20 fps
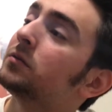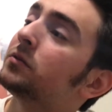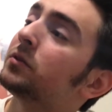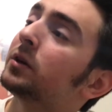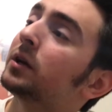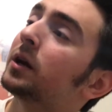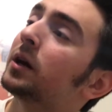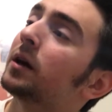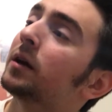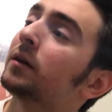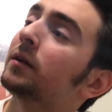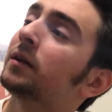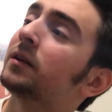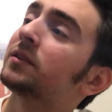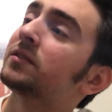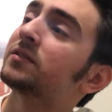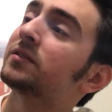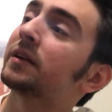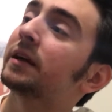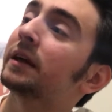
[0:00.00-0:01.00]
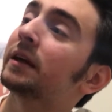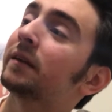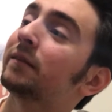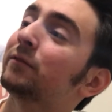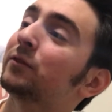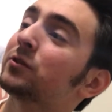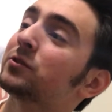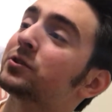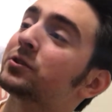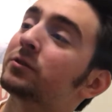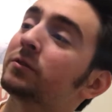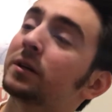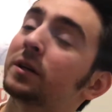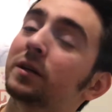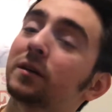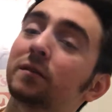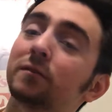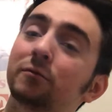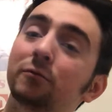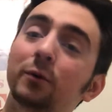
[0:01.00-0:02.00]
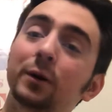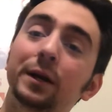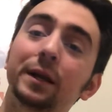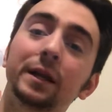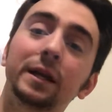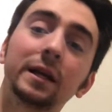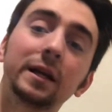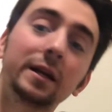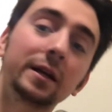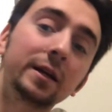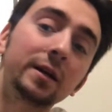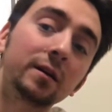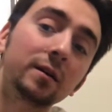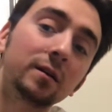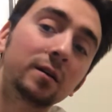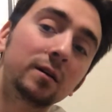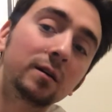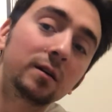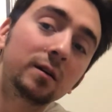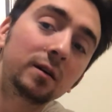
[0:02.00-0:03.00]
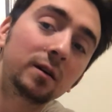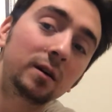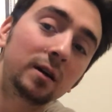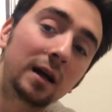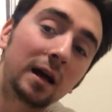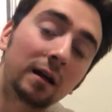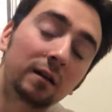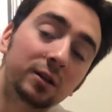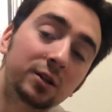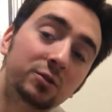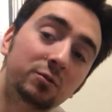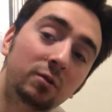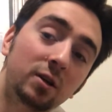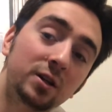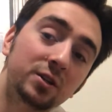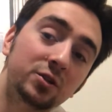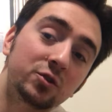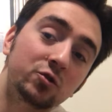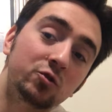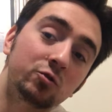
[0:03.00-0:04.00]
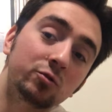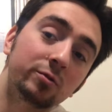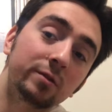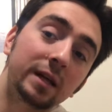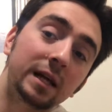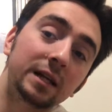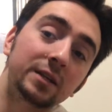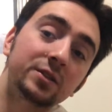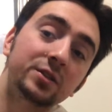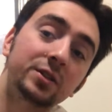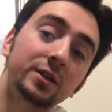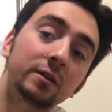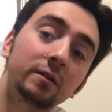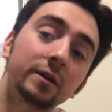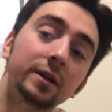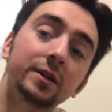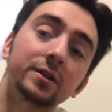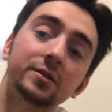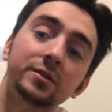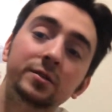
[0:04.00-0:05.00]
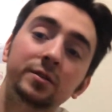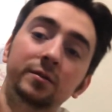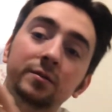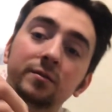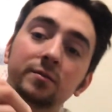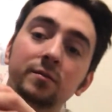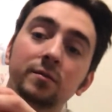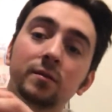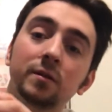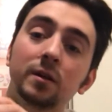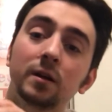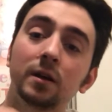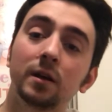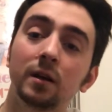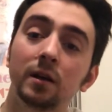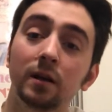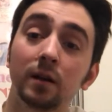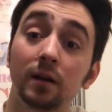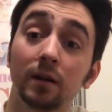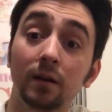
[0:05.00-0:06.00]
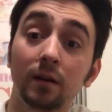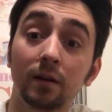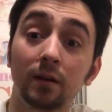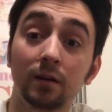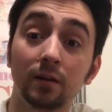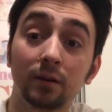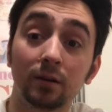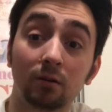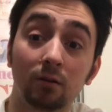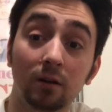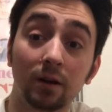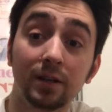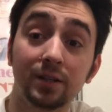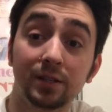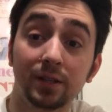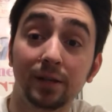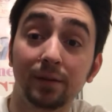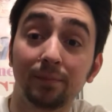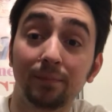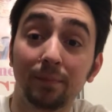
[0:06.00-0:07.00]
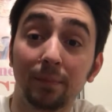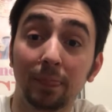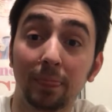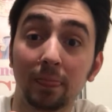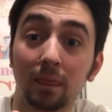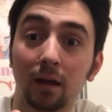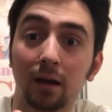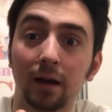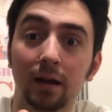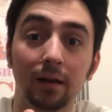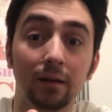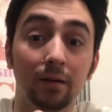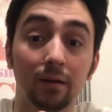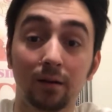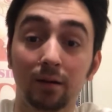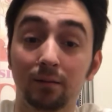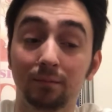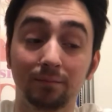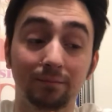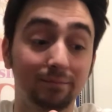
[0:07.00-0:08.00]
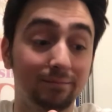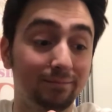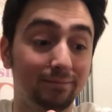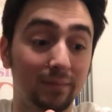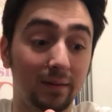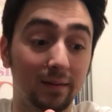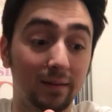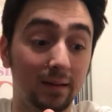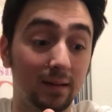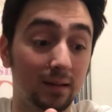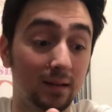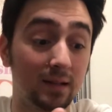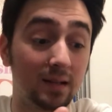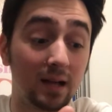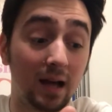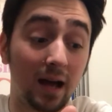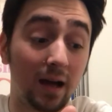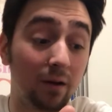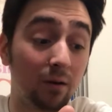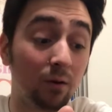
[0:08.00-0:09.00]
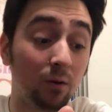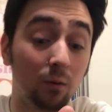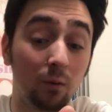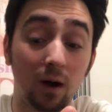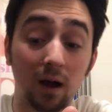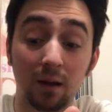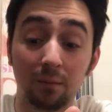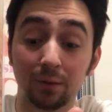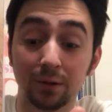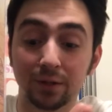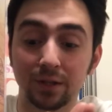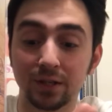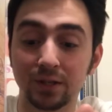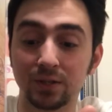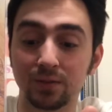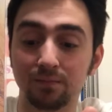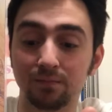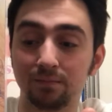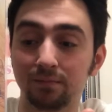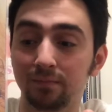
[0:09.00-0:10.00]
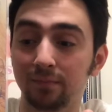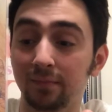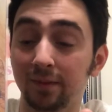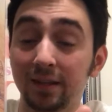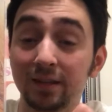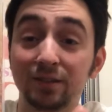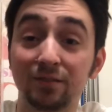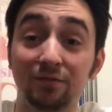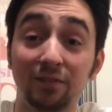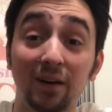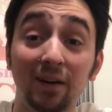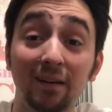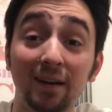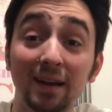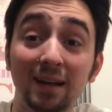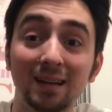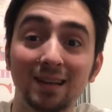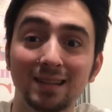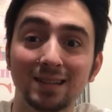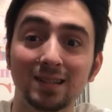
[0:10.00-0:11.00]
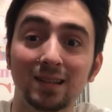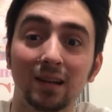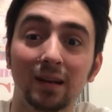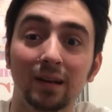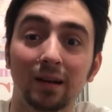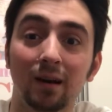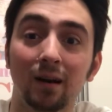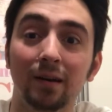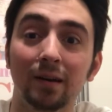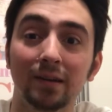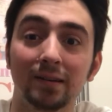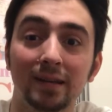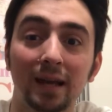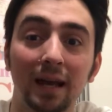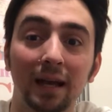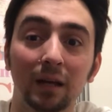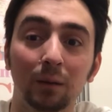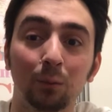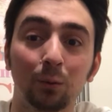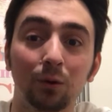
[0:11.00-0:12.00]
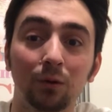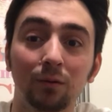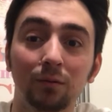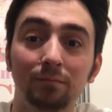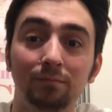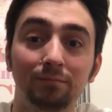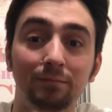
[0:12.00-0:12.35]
So yeah, this is the anniversary of when Alex Ross drew that series. Crazy. And I don't know why, but this variant is like unattainable.